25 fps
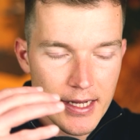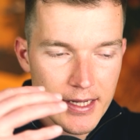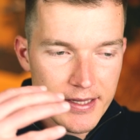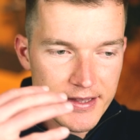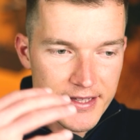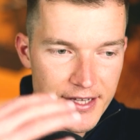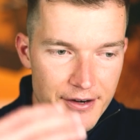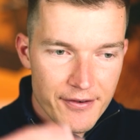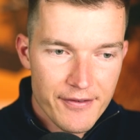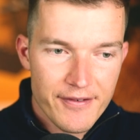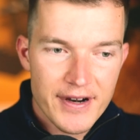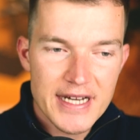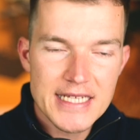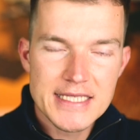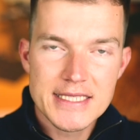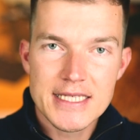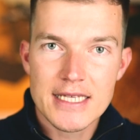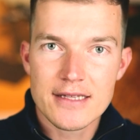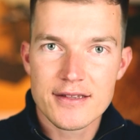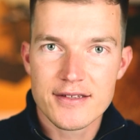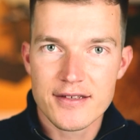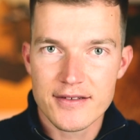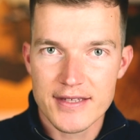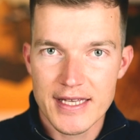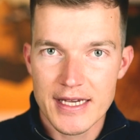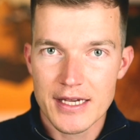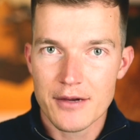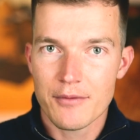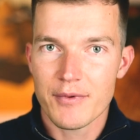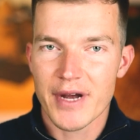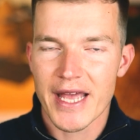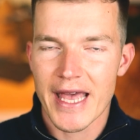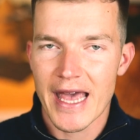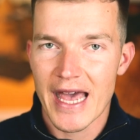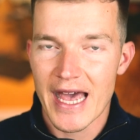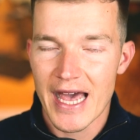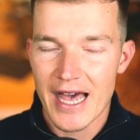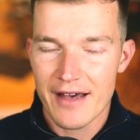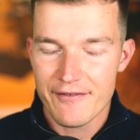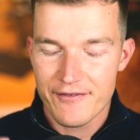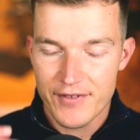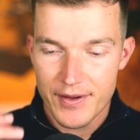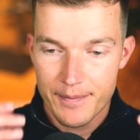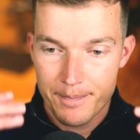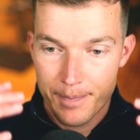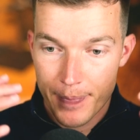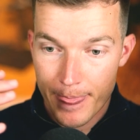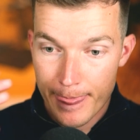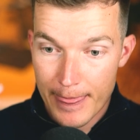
the reason today we have